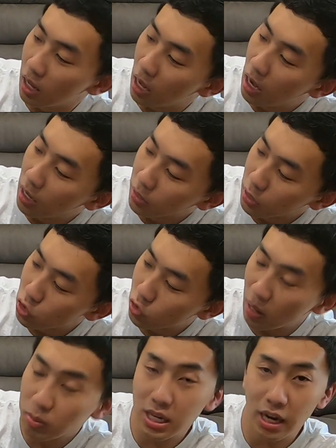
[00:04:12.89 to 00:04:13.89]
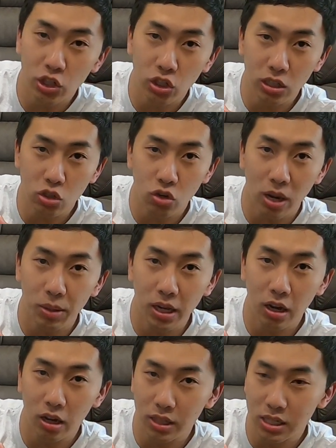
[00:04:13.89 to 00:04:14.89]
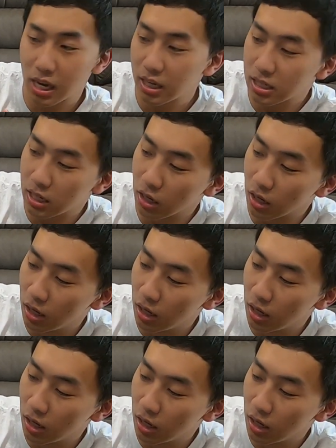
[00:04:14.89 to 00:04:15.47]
the straps actually strap in on the sides here.